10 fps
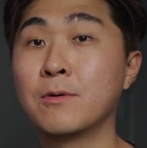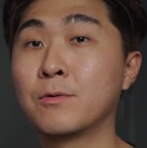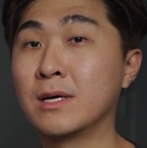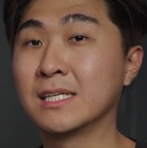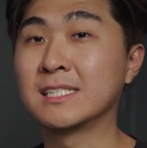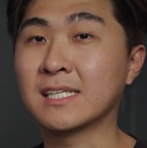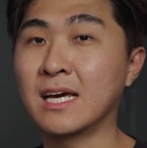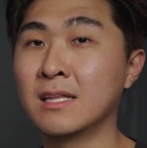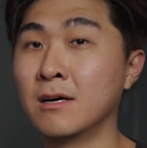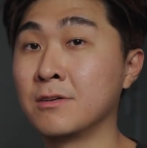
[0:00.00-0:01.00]
I would run a
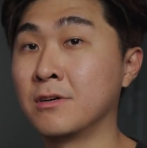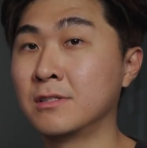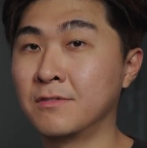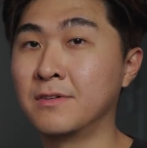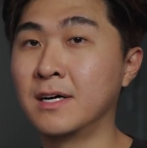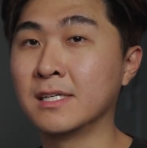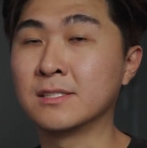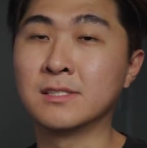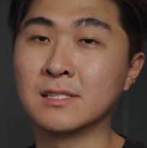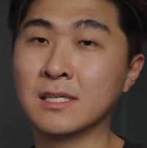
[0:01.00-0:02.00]
scan on your device
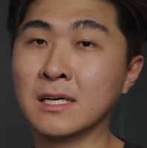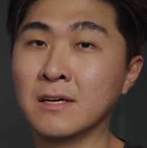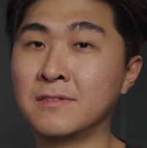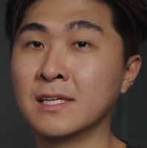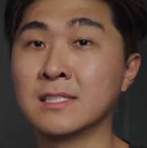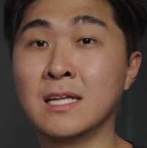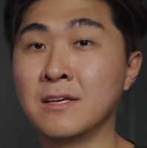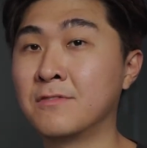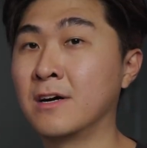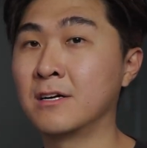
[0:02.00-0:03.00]
to see if there's
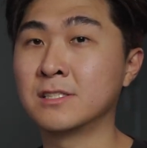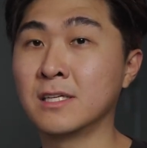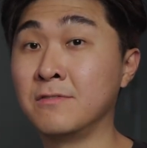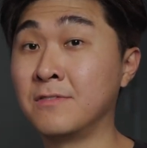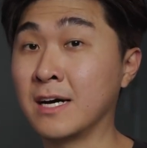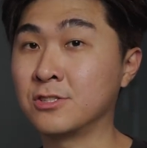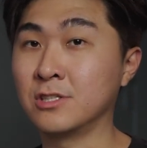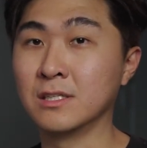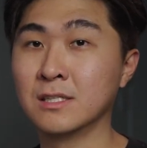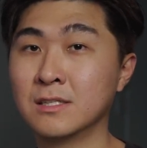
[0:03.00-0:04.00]
any virus
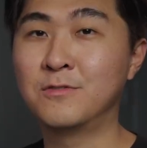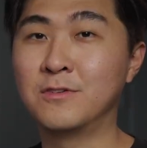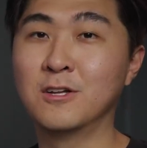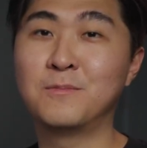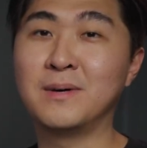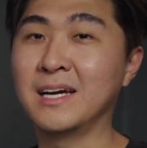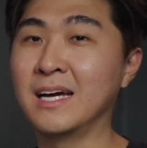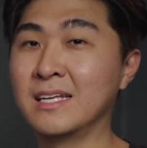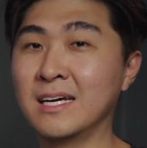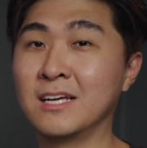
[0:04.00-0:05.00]
infection, followed by any